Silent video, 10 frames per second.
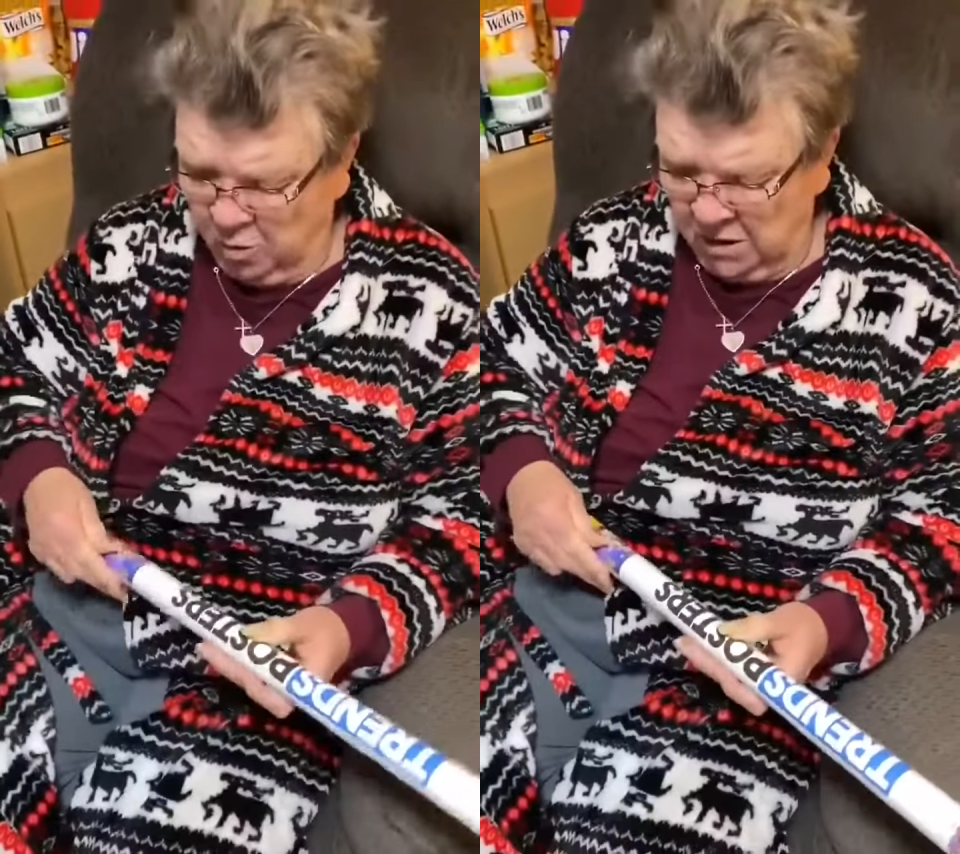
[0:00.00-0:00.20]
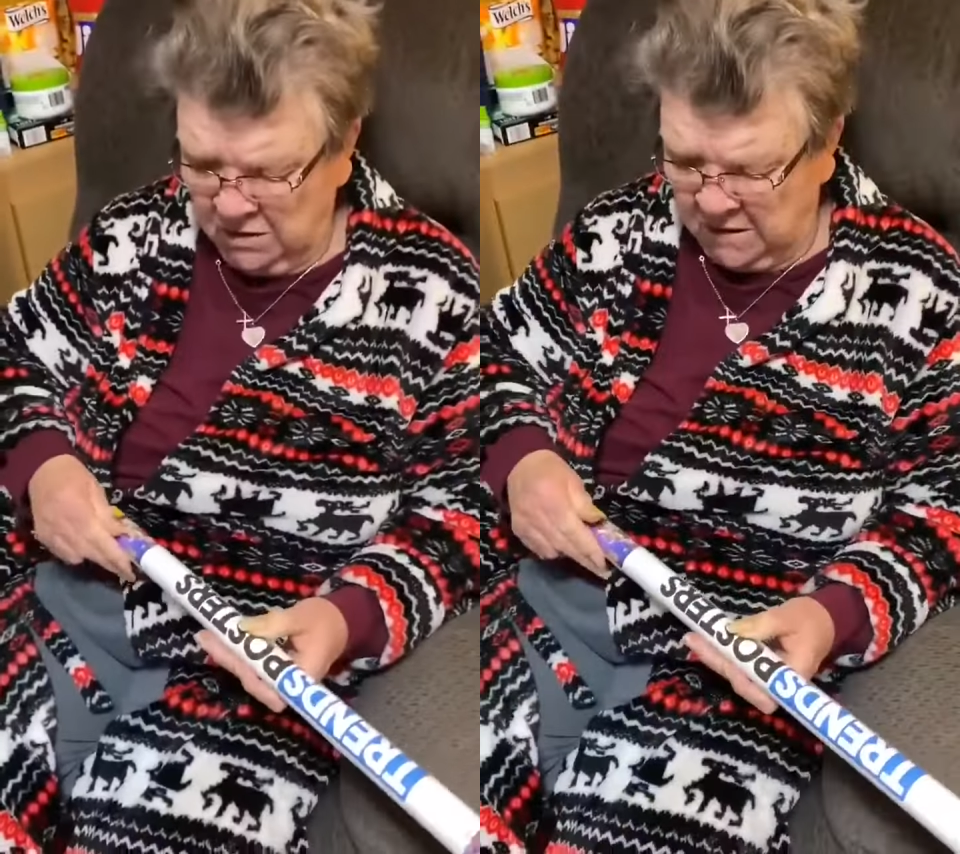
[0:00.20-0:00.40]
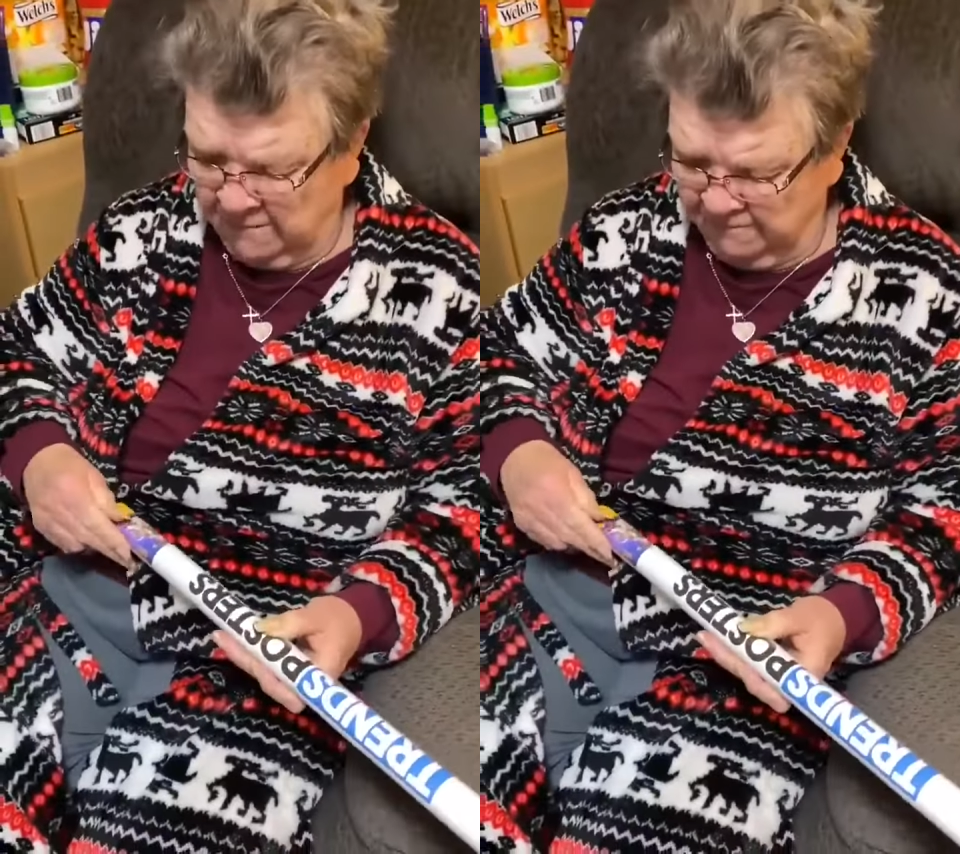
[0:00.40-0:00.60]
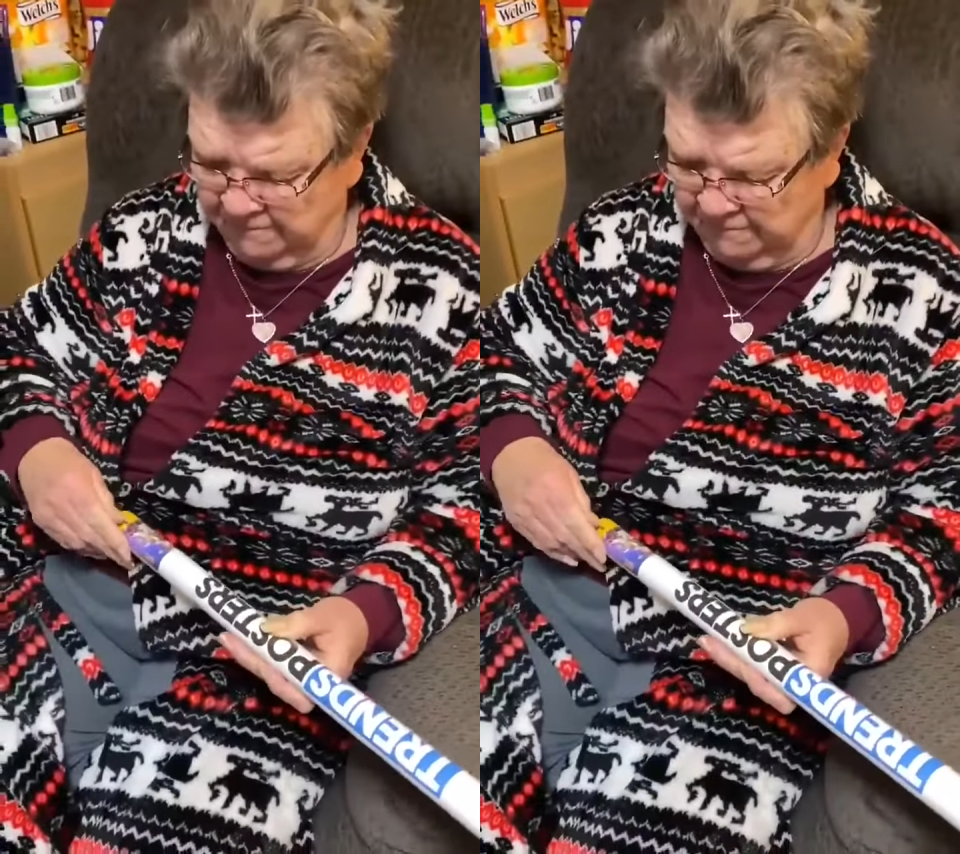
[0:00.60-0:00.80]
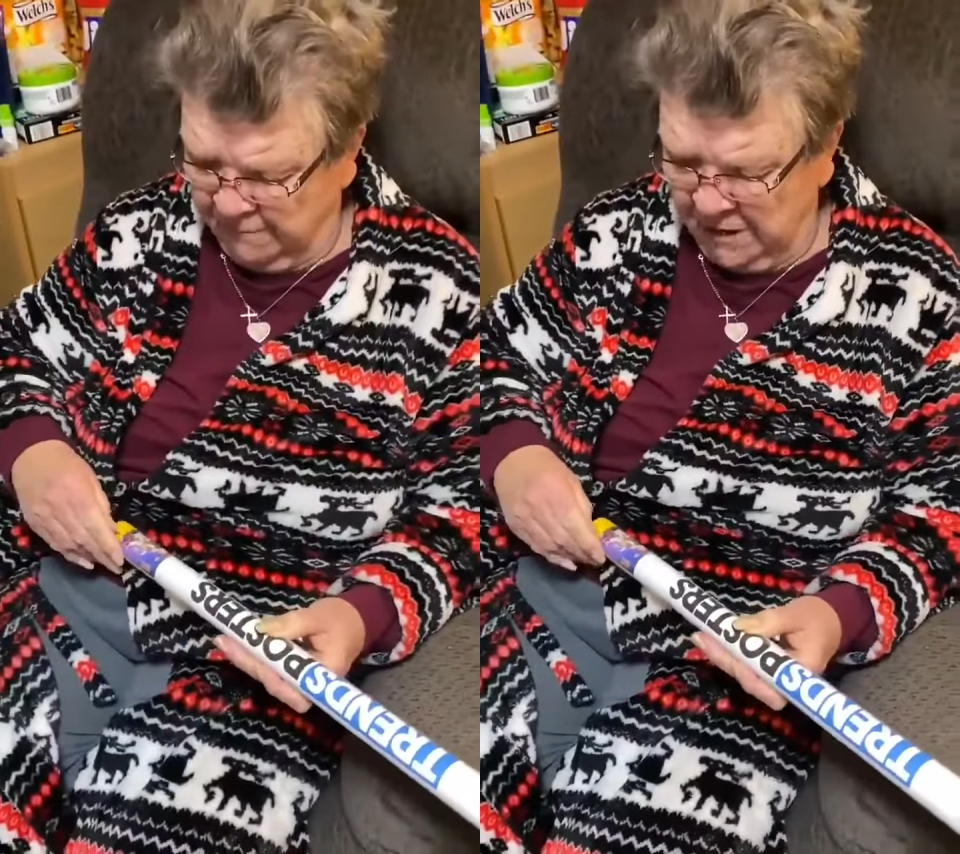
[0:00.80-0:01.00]
what the
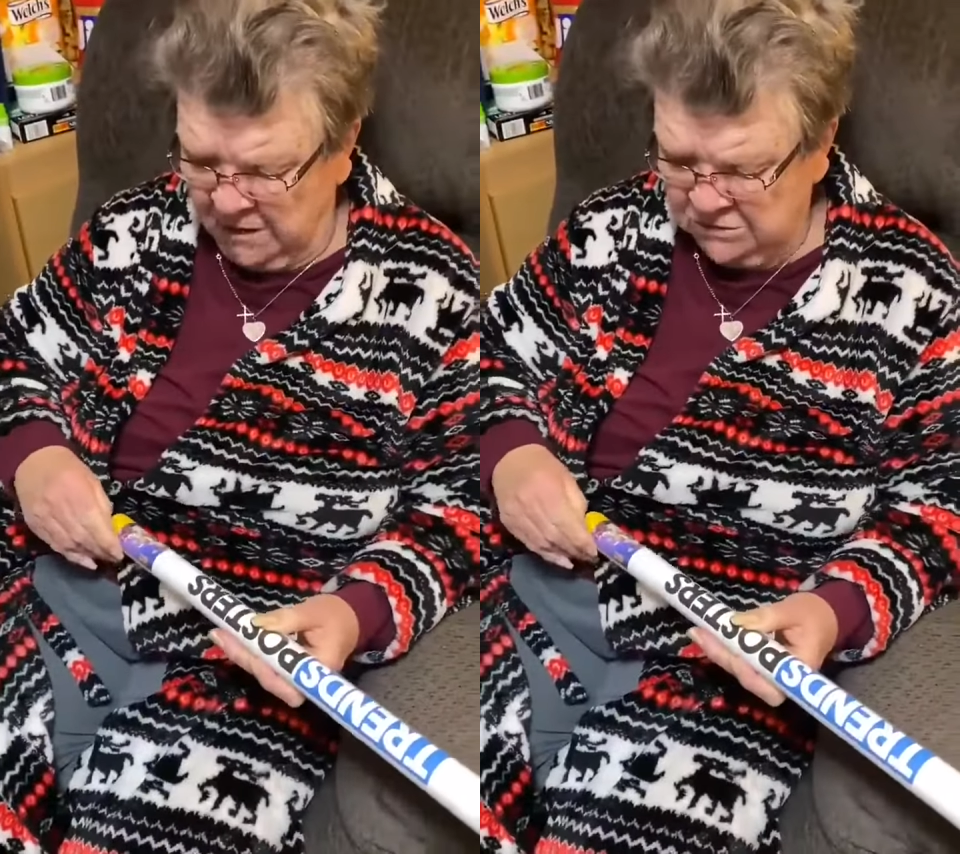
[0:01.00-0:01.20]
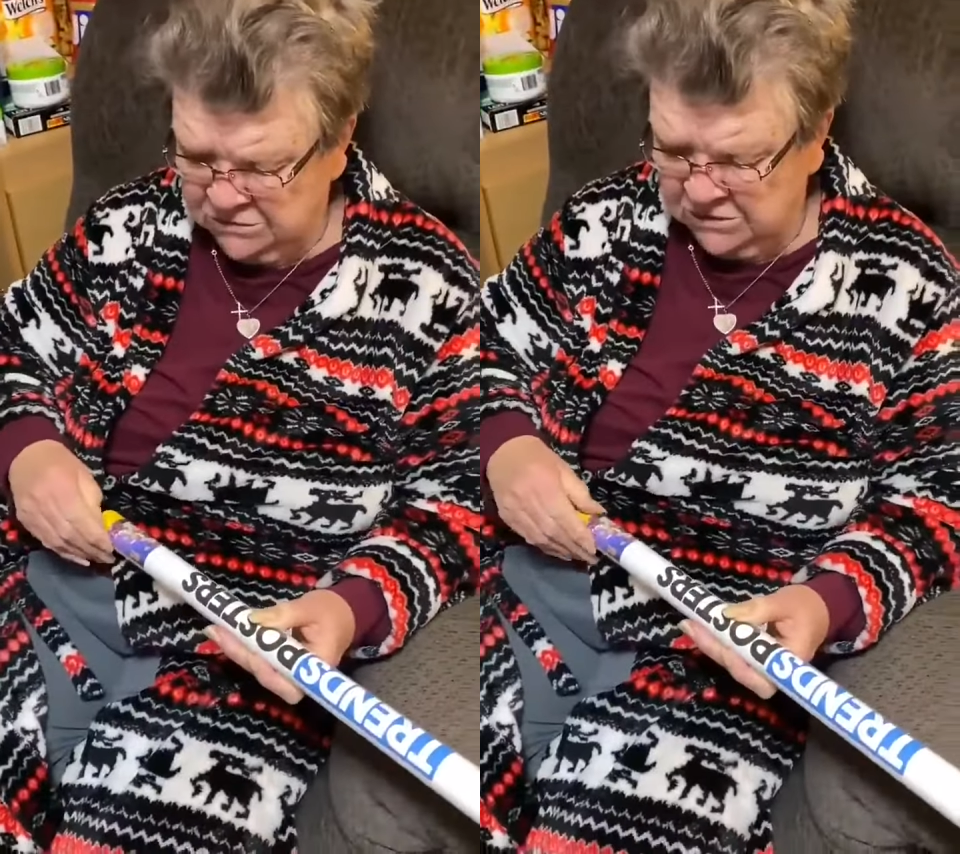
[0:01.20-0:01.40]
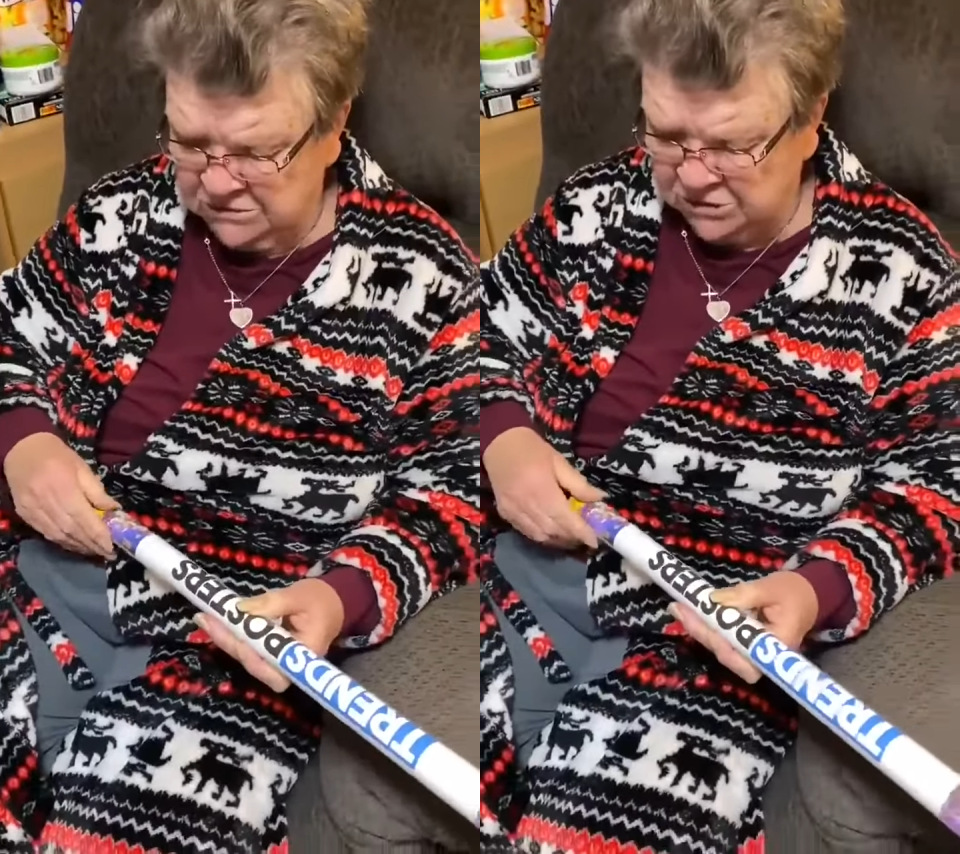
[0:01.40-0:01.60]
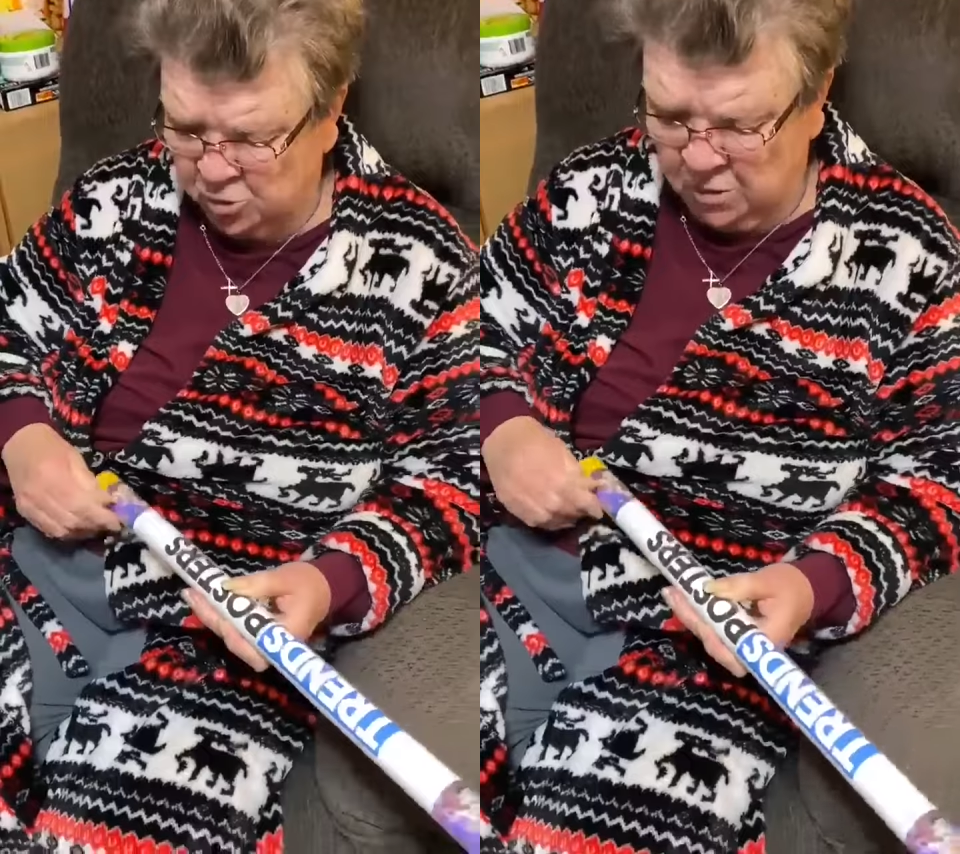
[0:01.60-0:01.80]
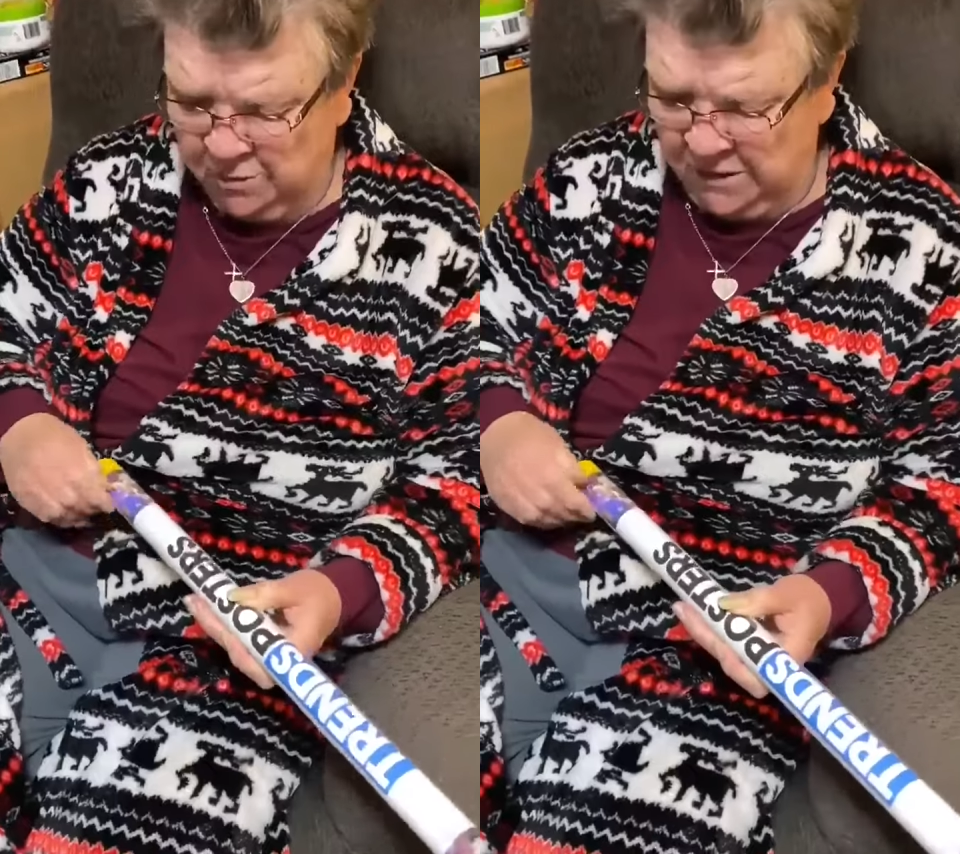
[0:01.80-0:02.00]
buck is this
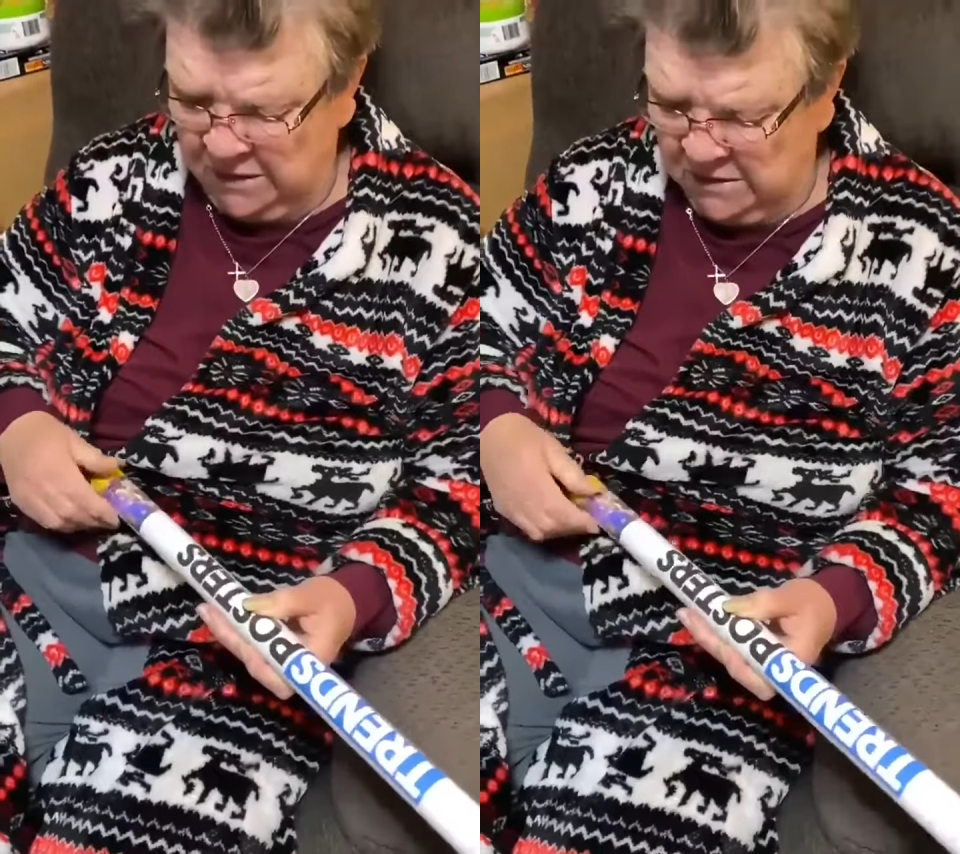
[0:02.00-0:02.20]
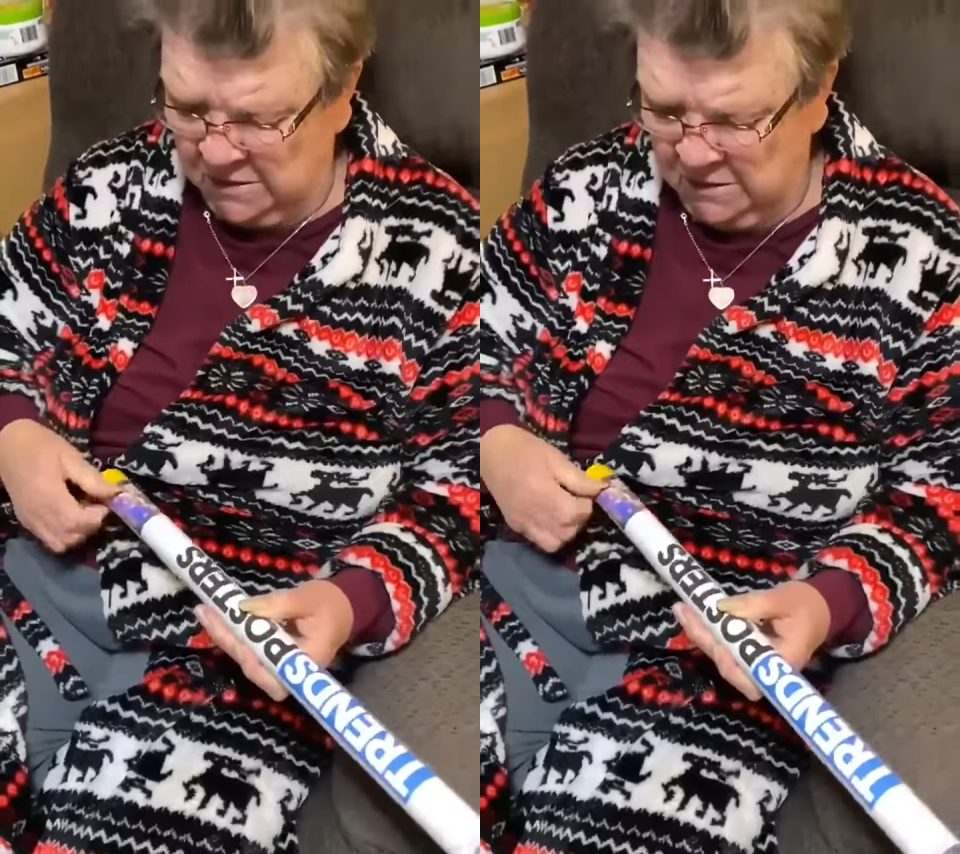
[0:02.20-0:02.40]
going to be?